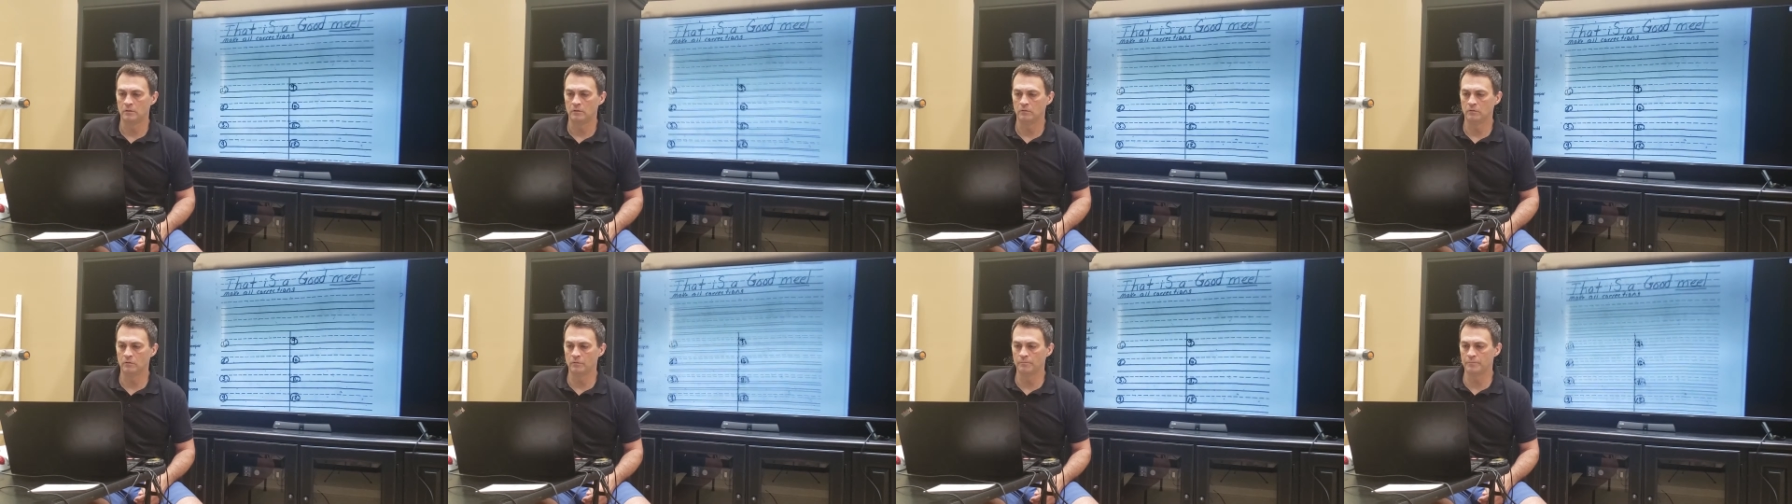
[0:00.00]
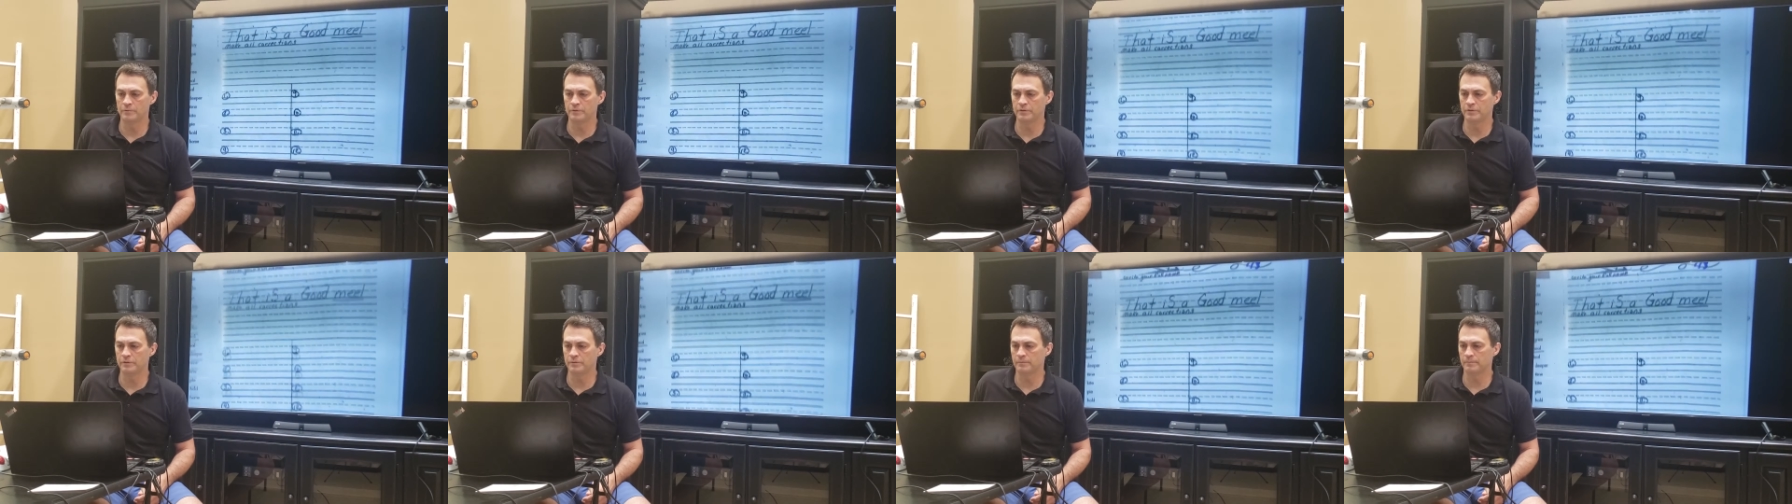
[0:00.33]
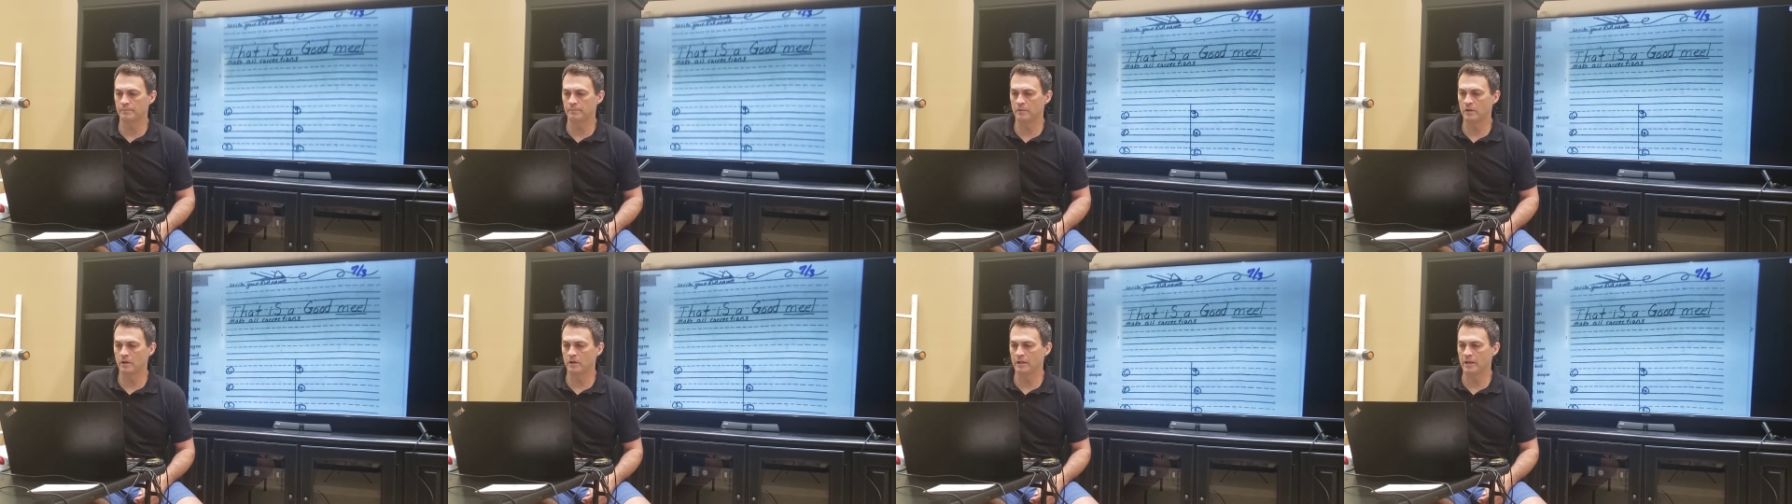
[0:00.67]
Oops.
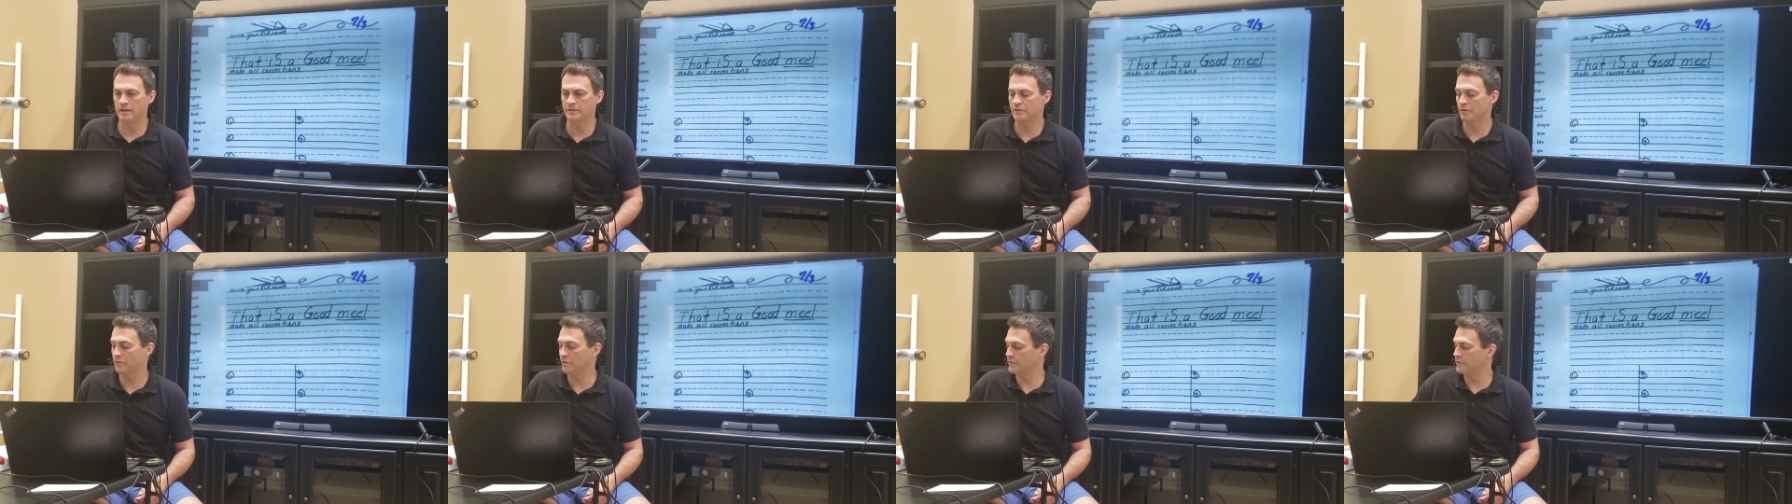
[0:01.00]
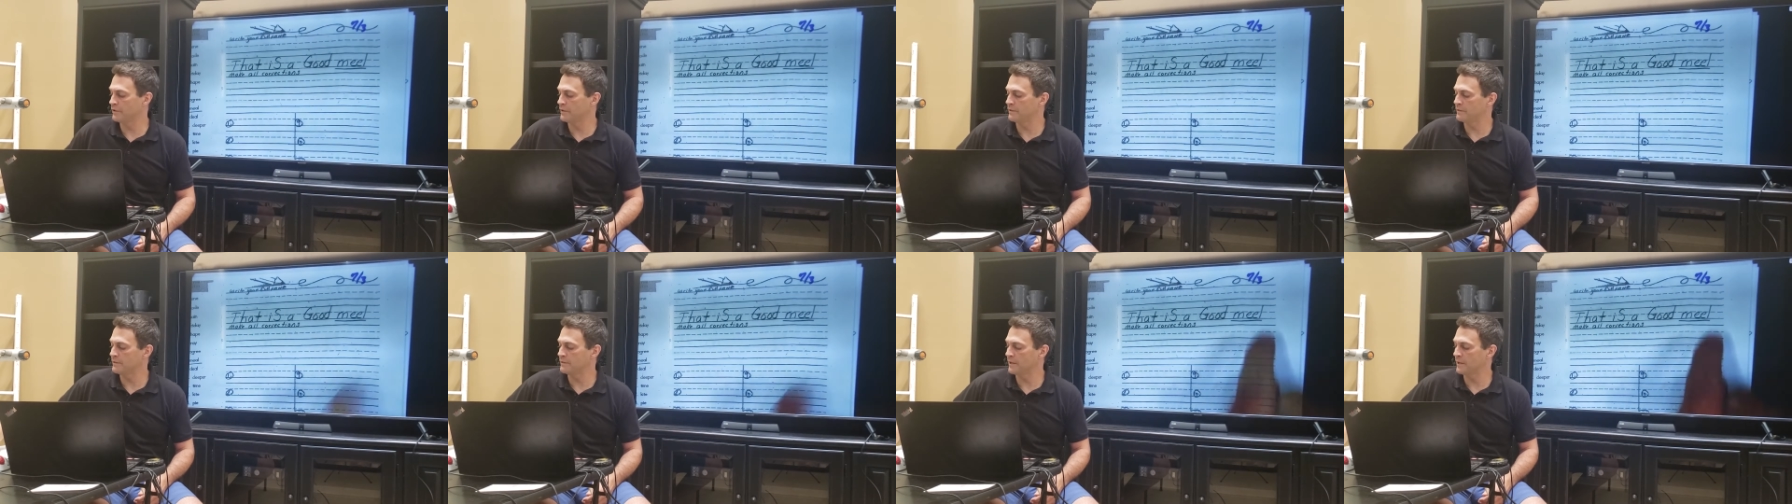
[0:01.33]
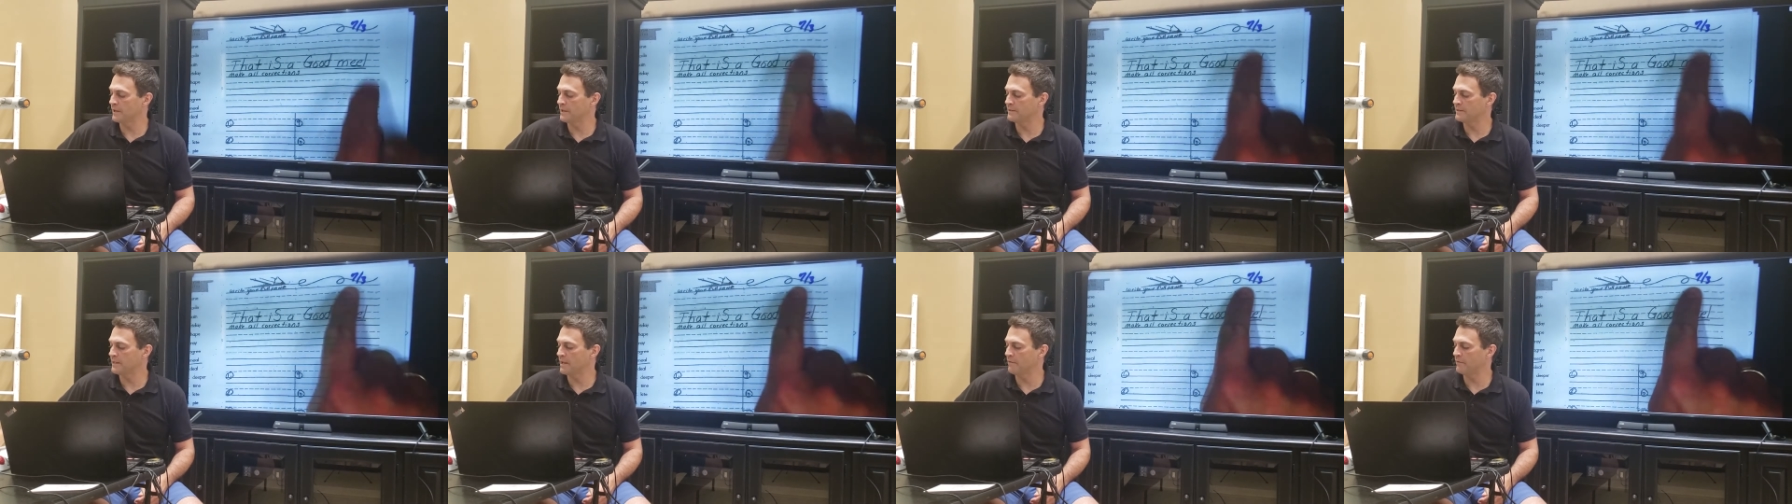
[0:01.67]
Okay, so it should say
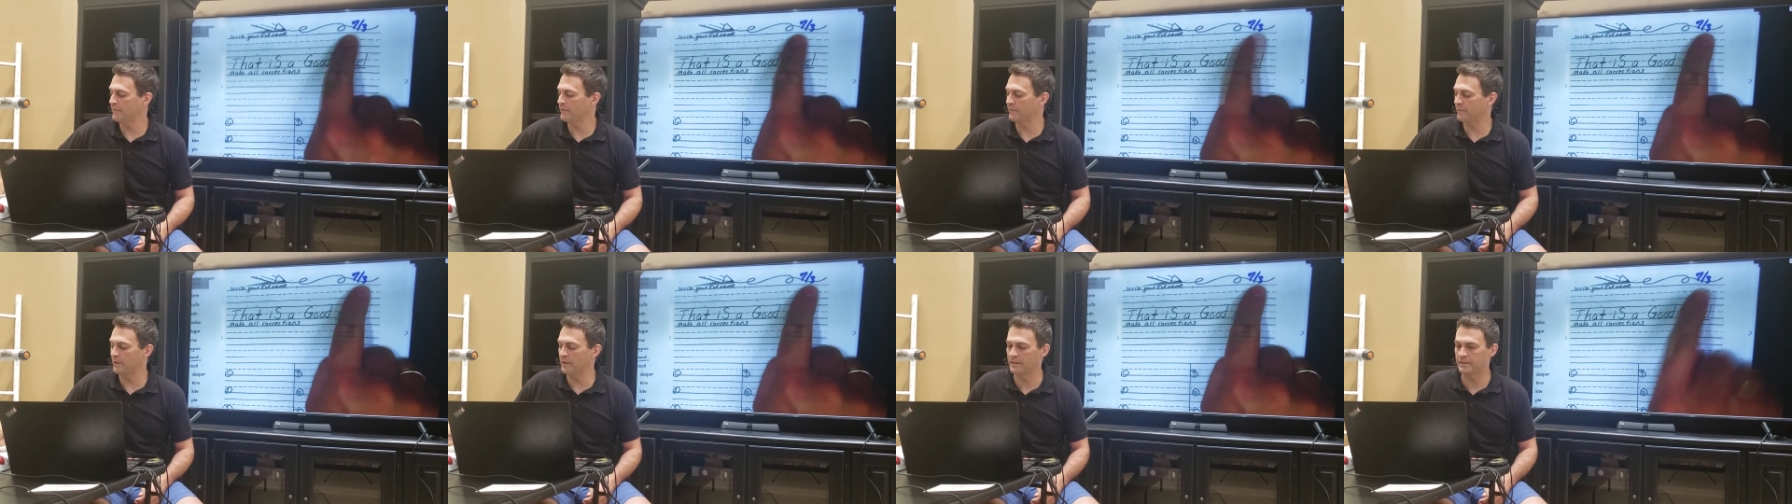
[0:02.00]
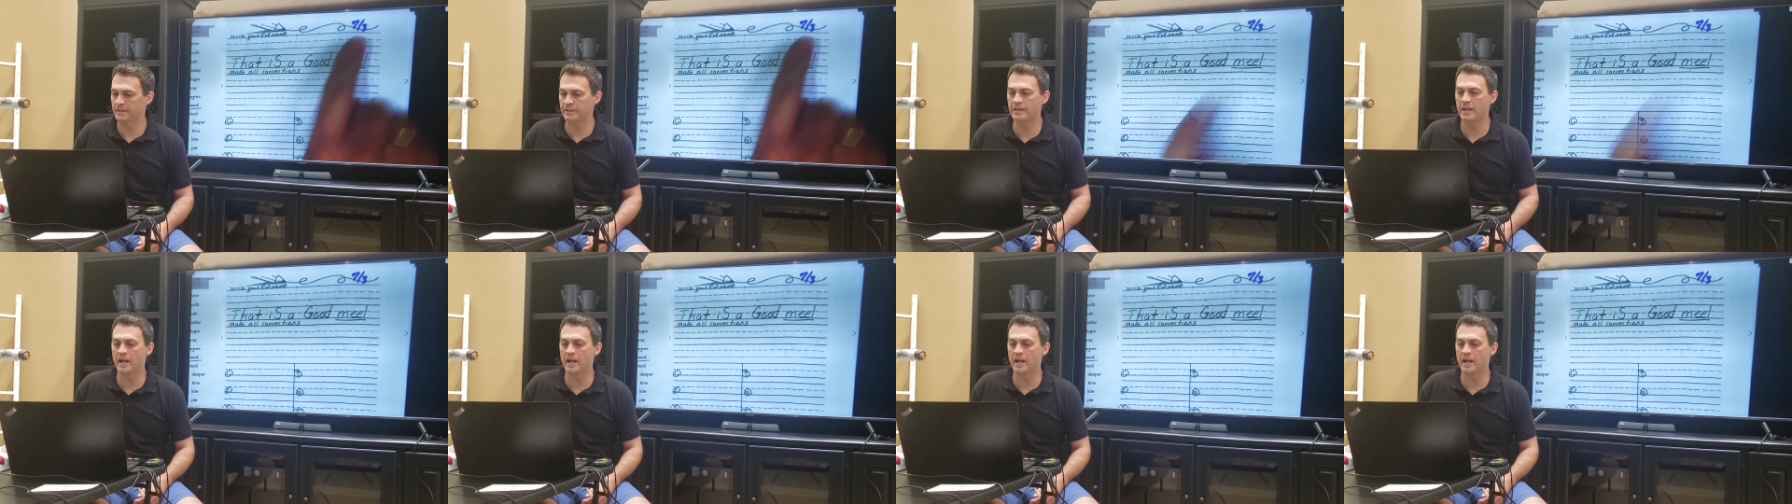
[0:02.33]
7-3 at the